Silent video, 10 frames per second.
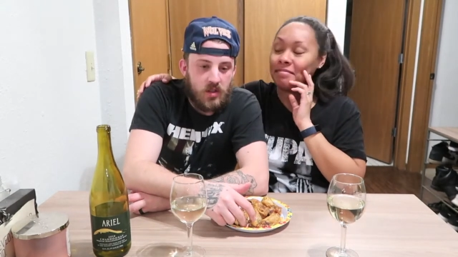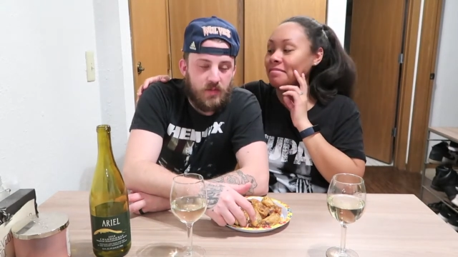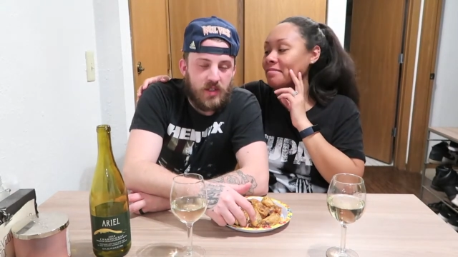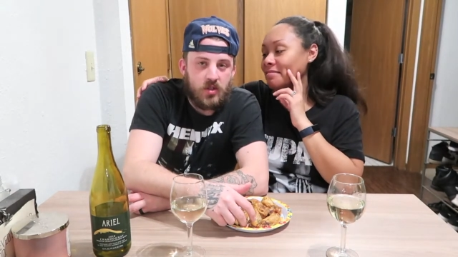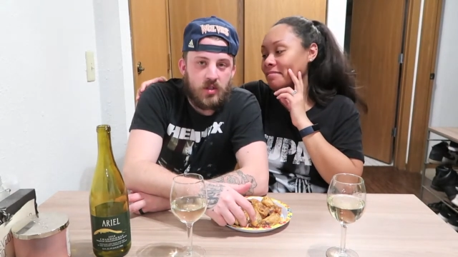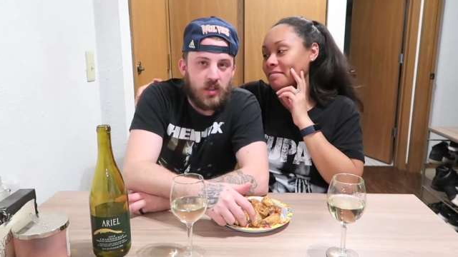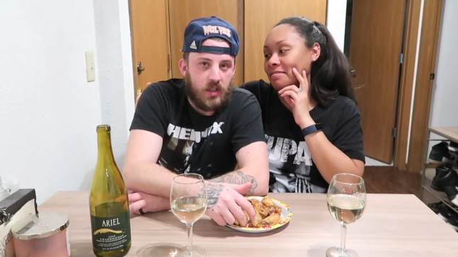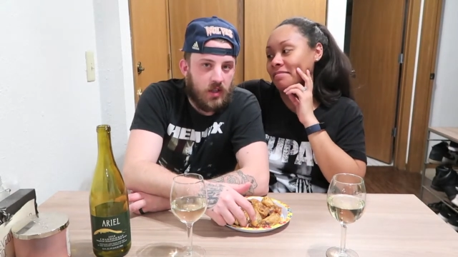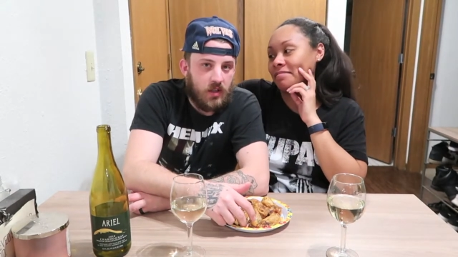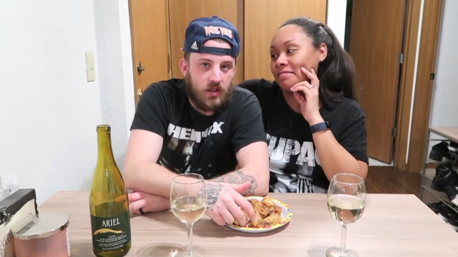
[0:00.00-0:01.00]
Speaker 1: especially
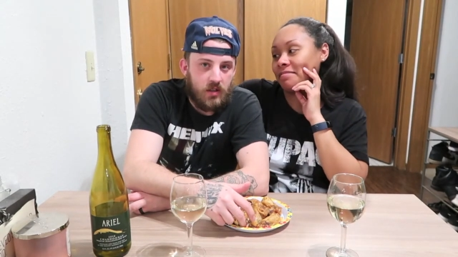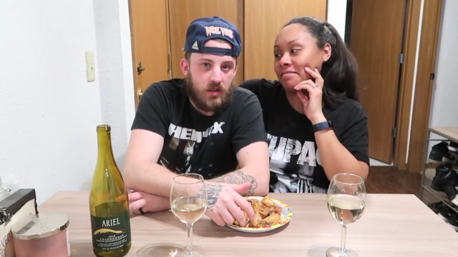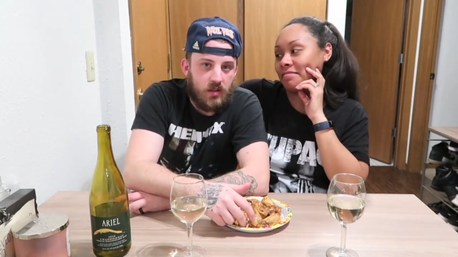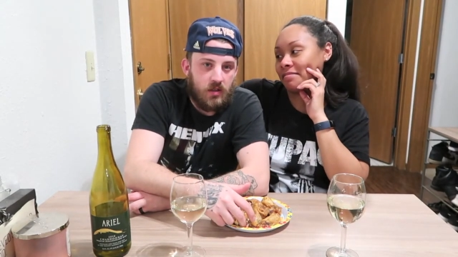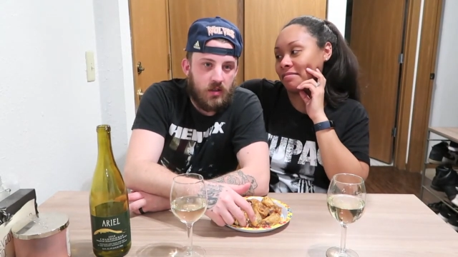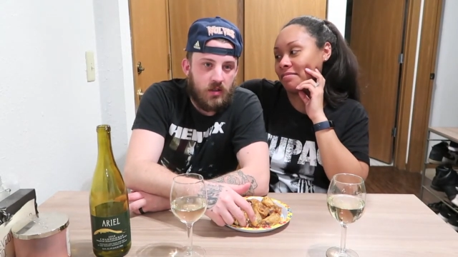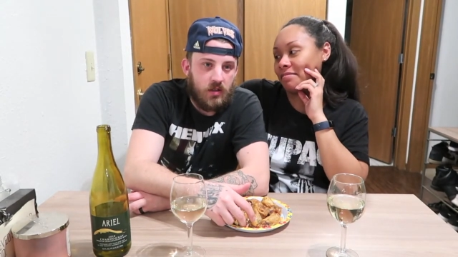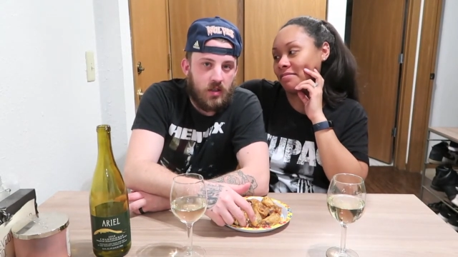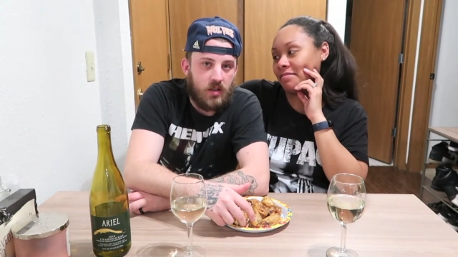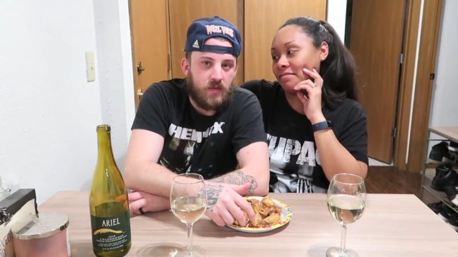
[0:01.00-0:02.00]
like
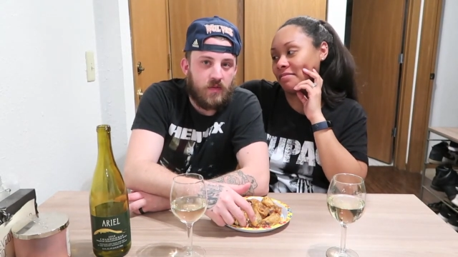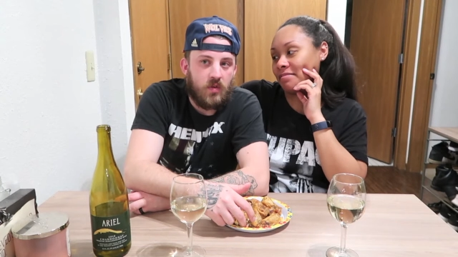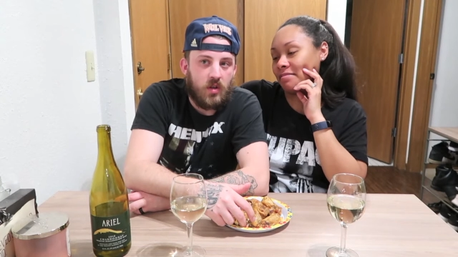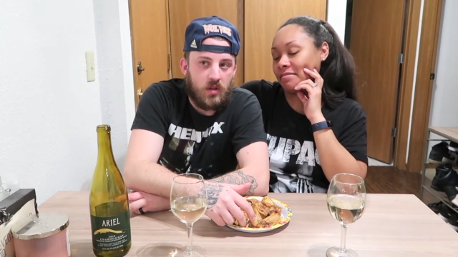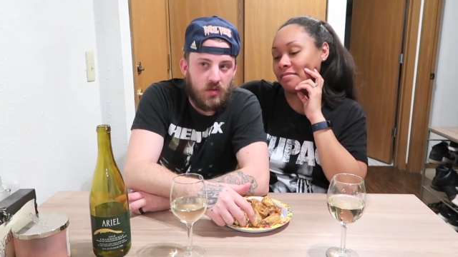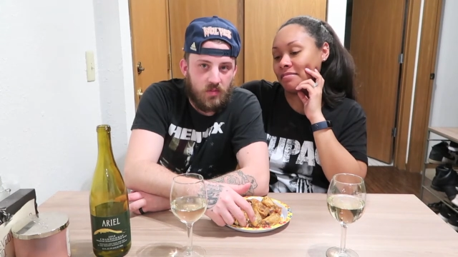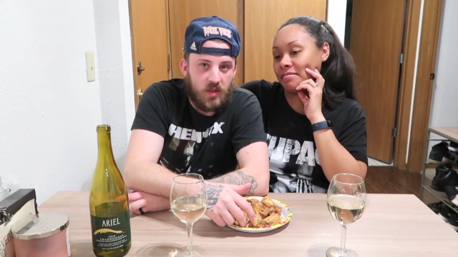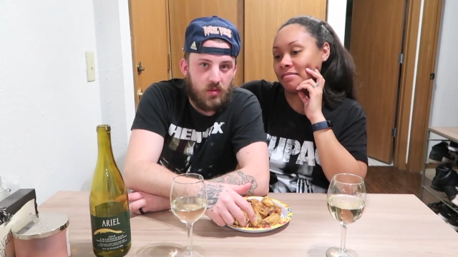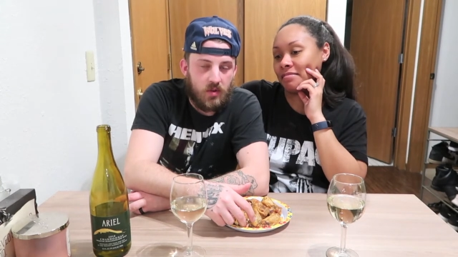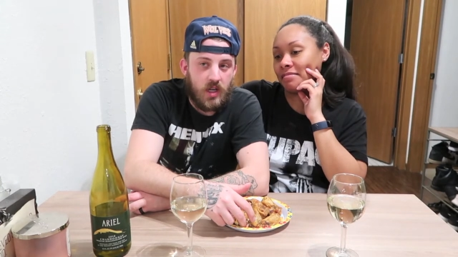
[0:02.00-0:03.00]
in front of
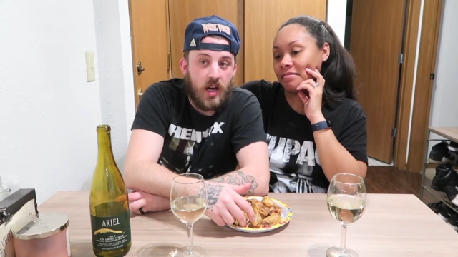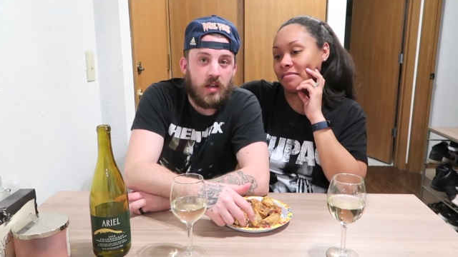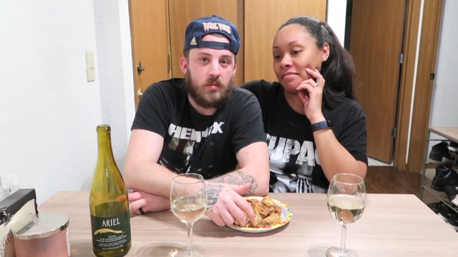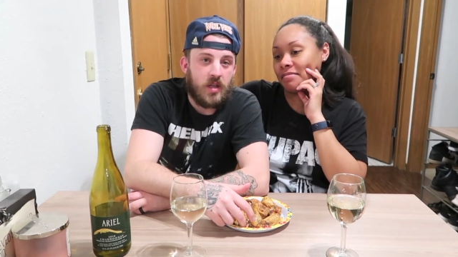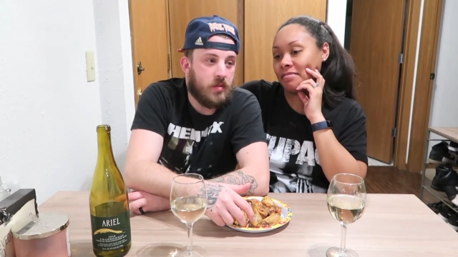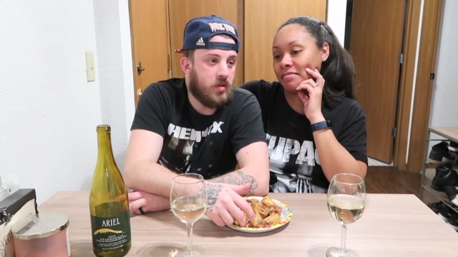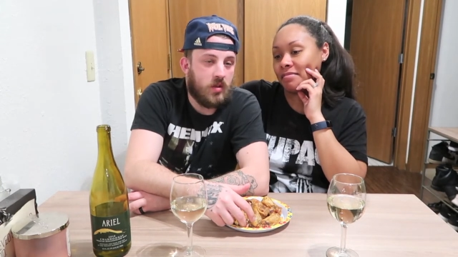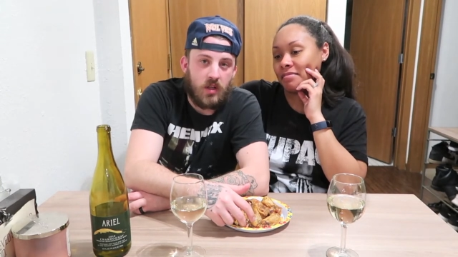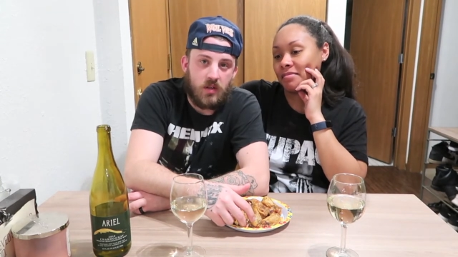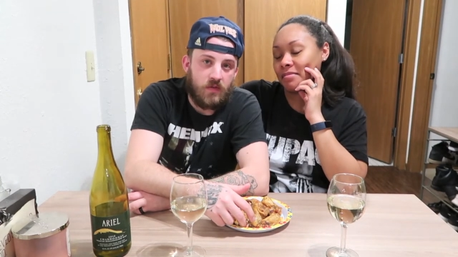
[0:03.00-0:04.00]
people. You're not gonna make me
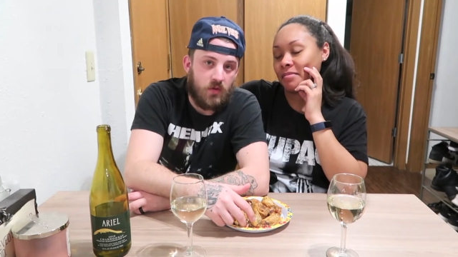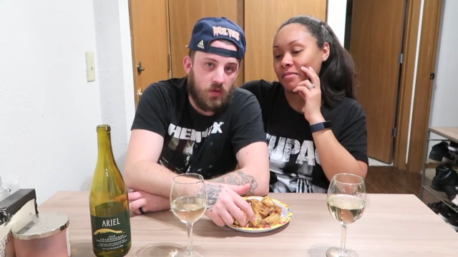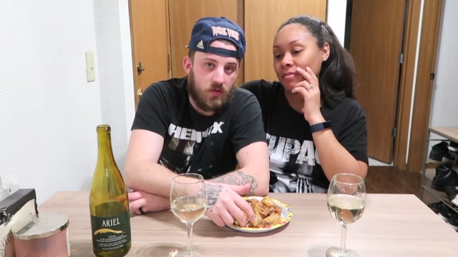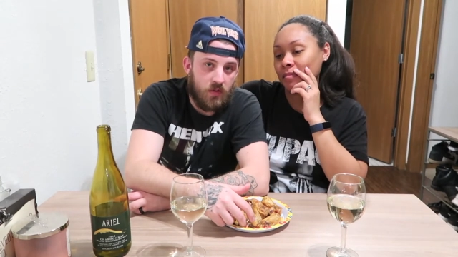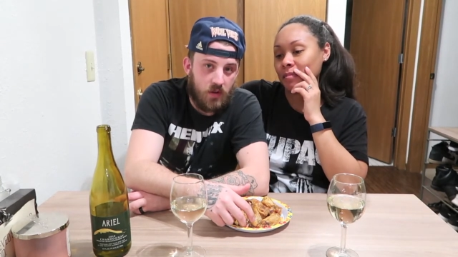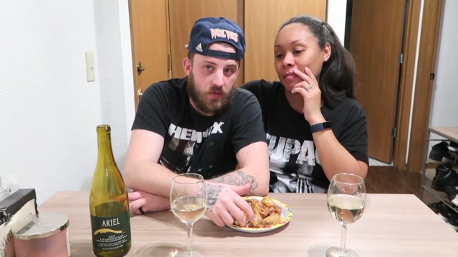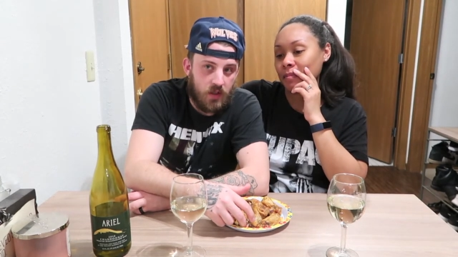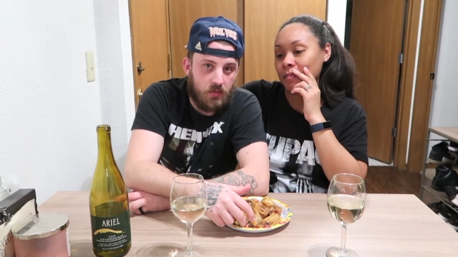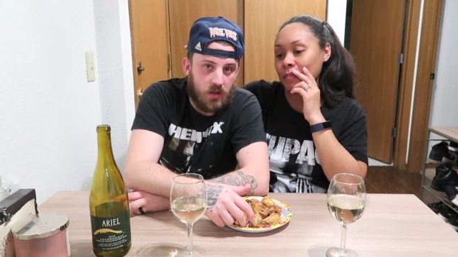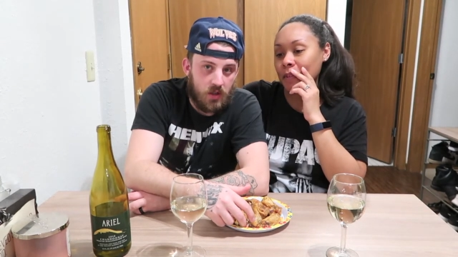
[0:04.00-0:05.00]
look like a fool in front
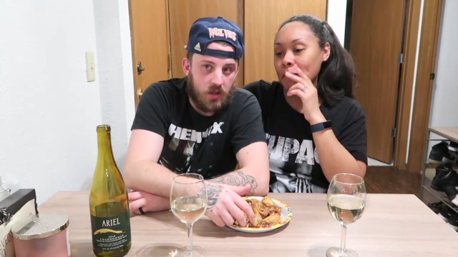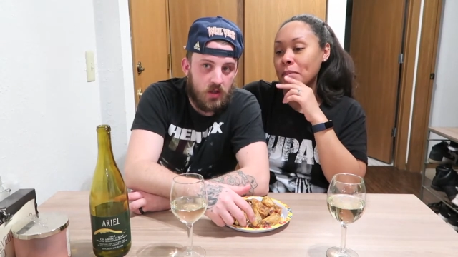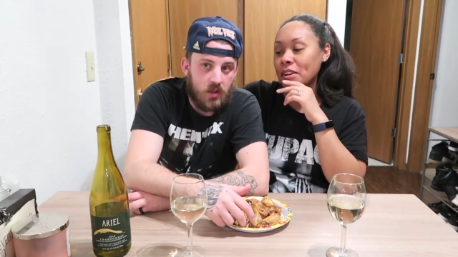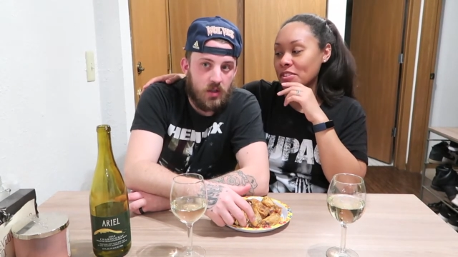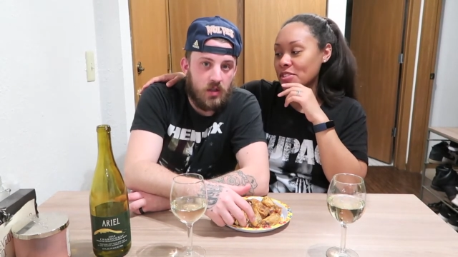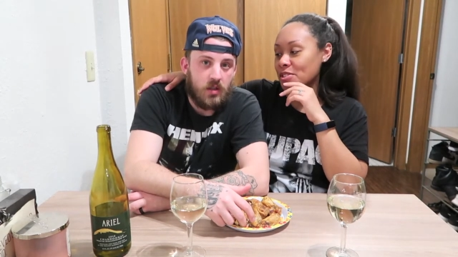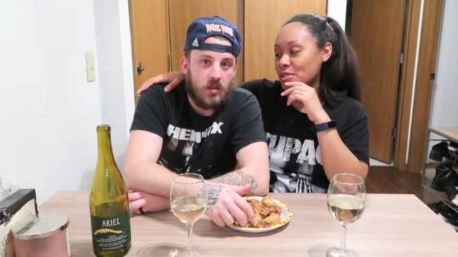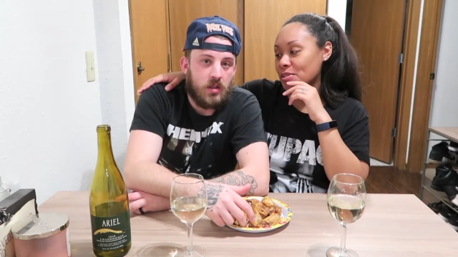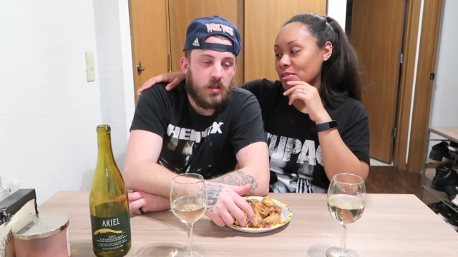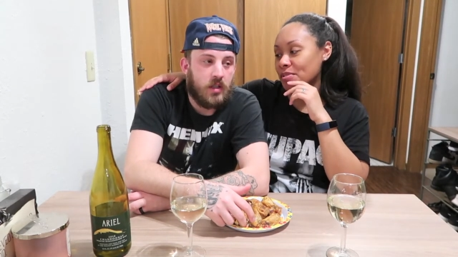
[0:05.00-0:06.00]
of anybody.
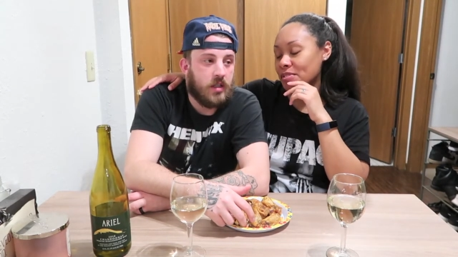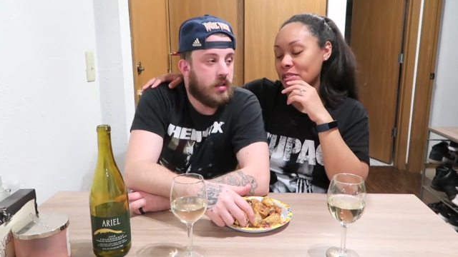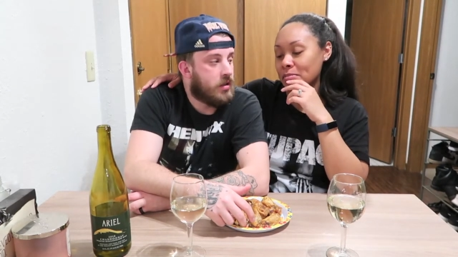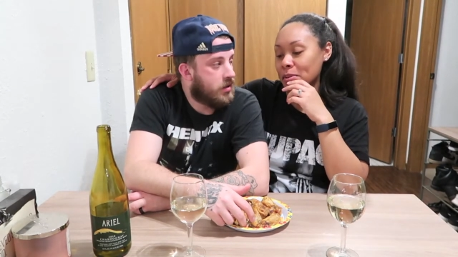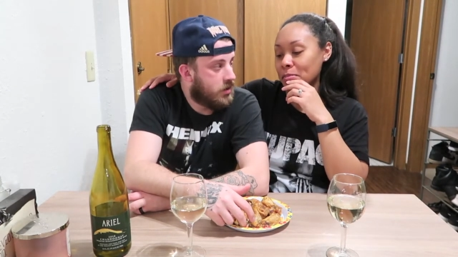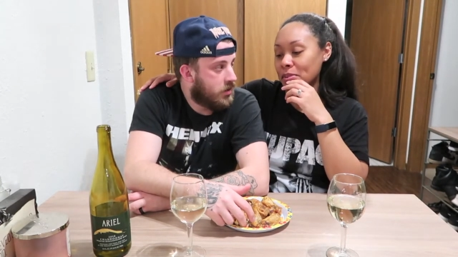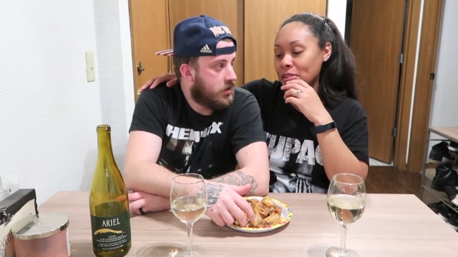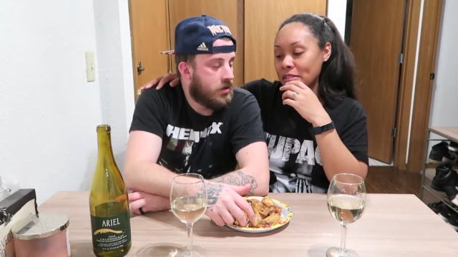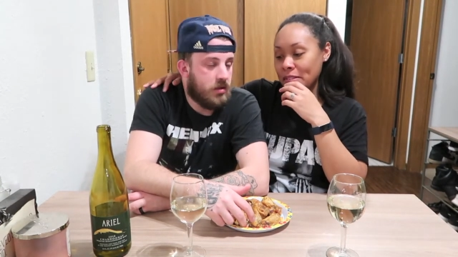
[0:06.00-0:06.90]
Speaker 2: Embarrass yeah, in yeah. front of people.